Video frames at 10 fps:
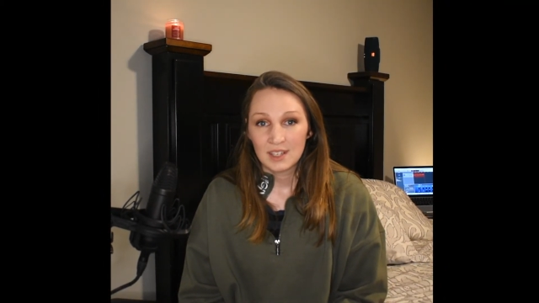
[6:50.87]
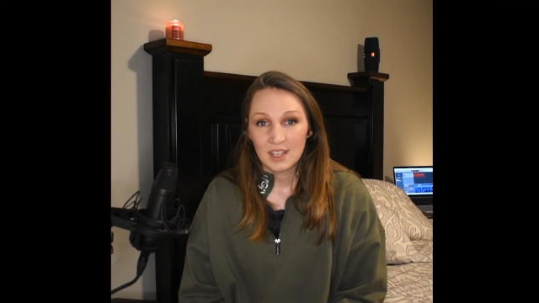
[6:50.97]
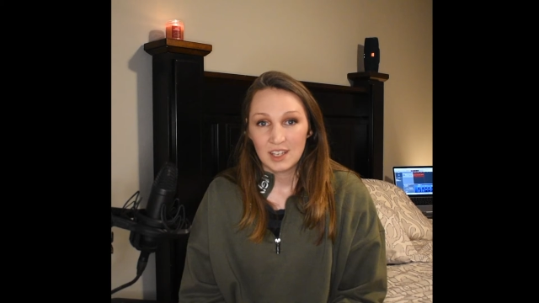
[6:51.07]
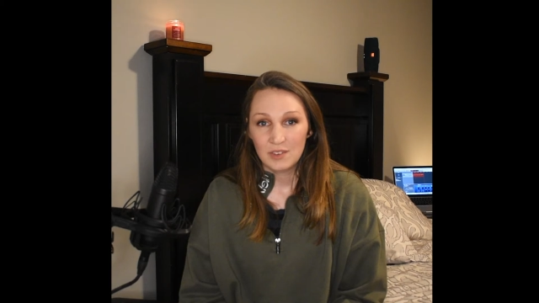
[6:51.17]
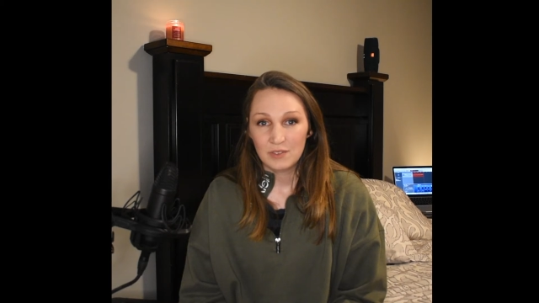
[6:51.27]

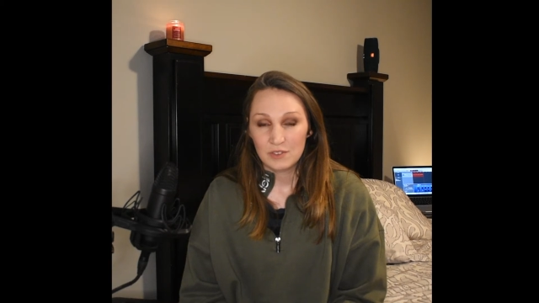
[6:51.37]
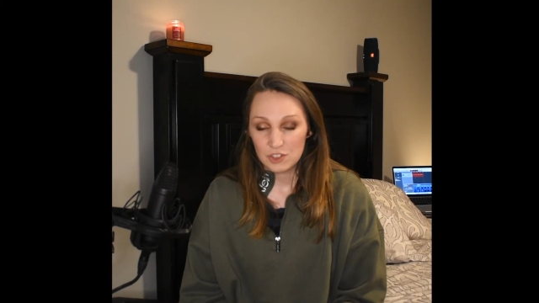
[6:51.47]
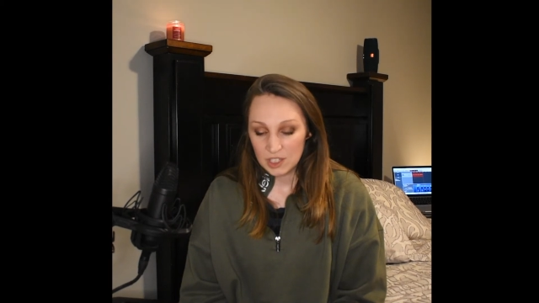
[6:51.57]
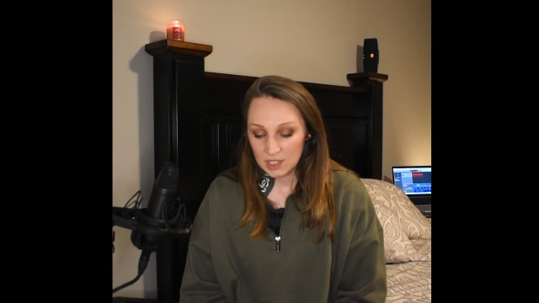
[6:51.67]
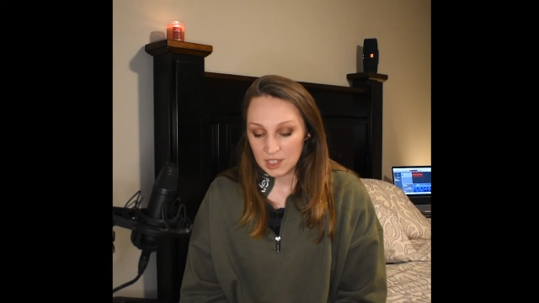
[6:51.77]
if
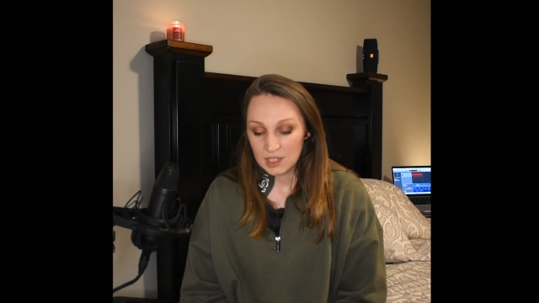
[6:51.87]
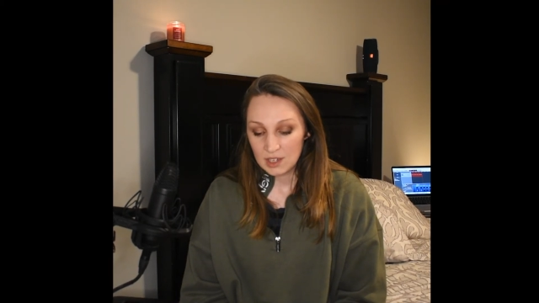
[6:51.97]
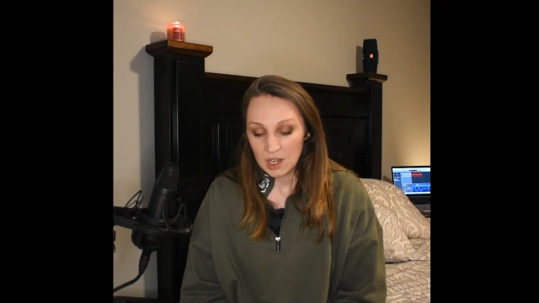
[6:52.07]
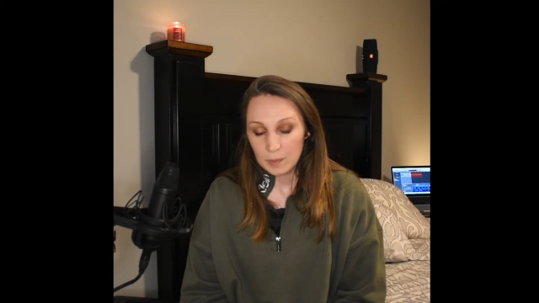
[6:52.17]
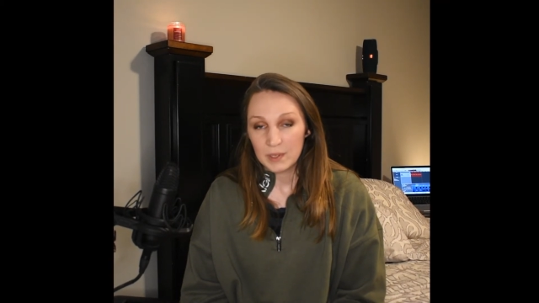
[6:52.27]
Jeanne had
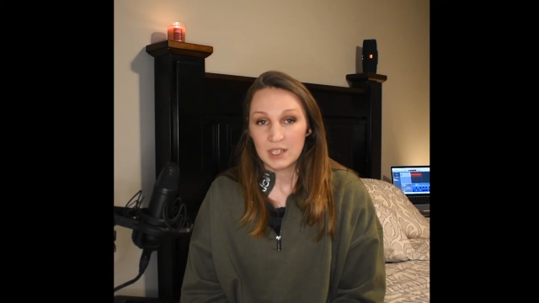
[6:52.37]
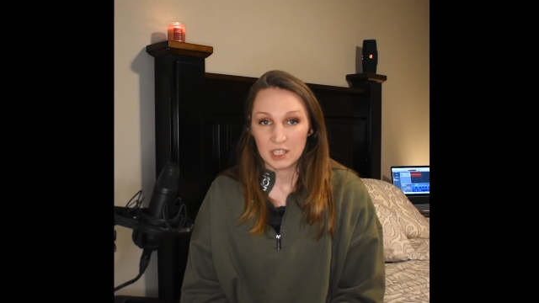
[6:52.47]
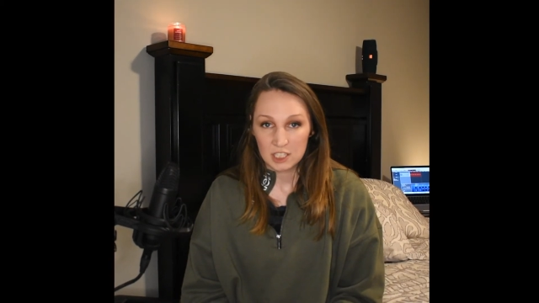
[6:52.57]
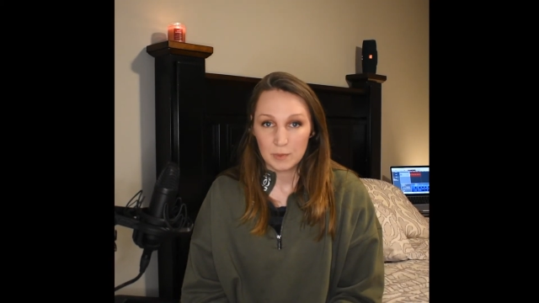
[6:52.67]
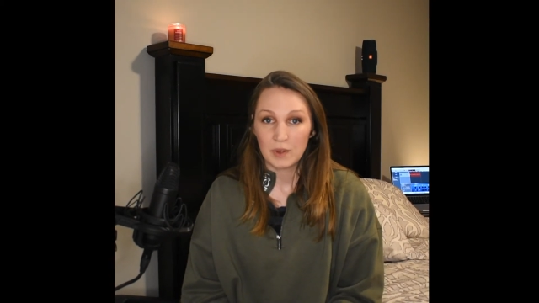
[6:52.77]
not been
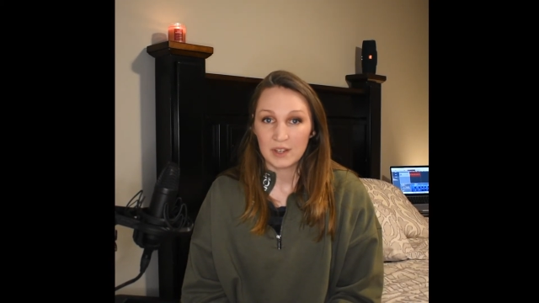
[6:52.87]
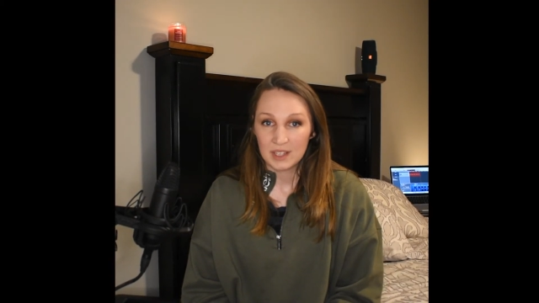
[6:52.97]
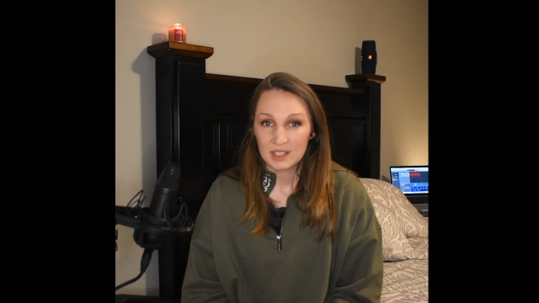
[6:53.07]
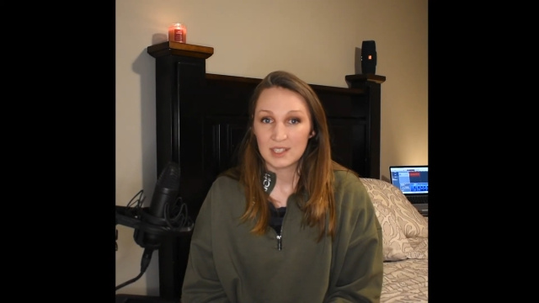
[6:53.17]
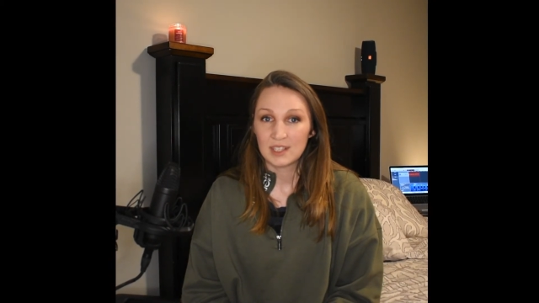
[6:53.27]

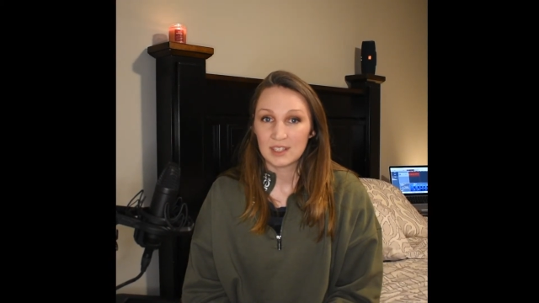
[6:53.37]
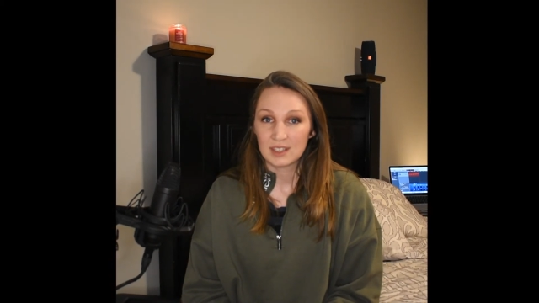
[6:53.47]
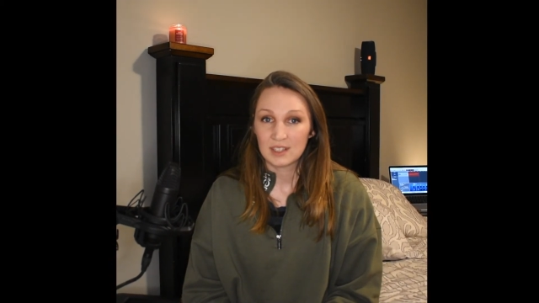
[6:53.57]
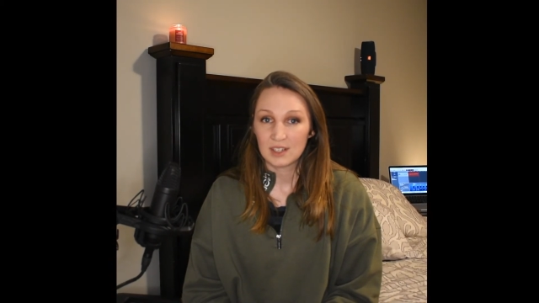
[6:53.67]
experiencing